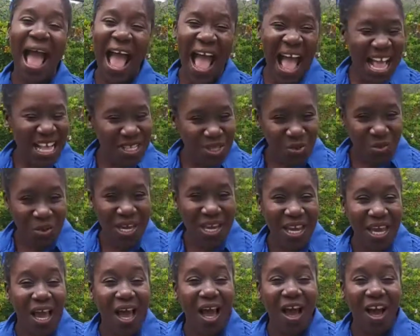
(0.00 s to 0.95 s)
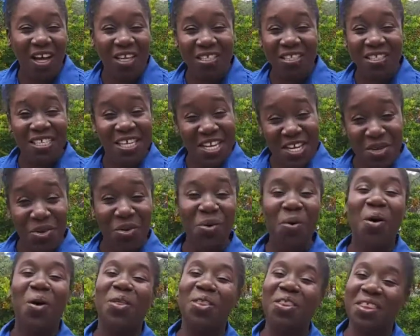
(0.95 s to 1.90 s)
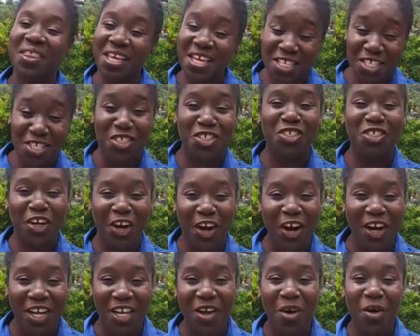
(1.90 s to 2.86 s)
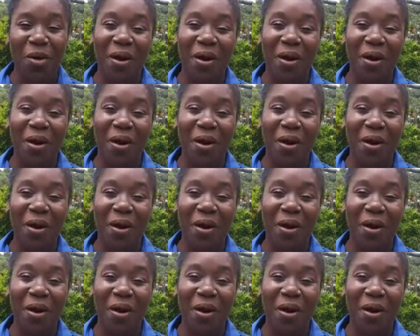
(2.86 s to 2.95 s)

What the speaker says: as we continue this journey,